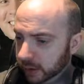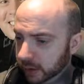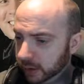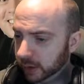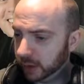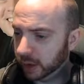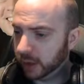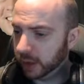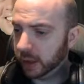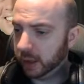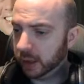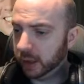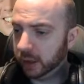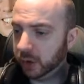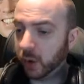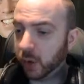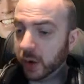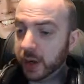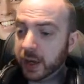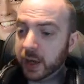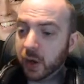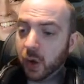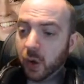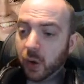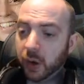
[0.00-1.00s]
Got
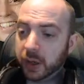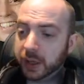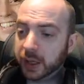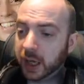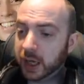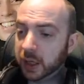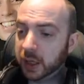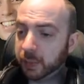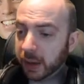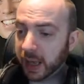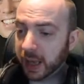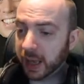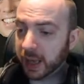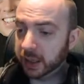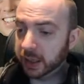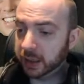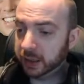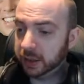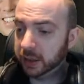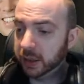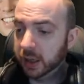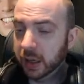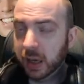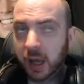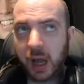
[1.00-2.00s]
any holidays planned?
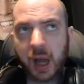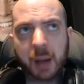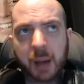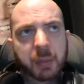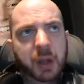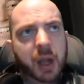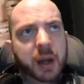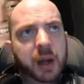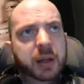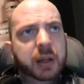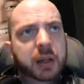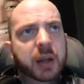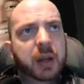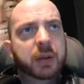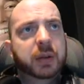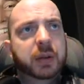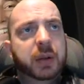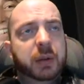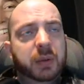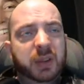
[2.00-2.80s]
I'm going to go,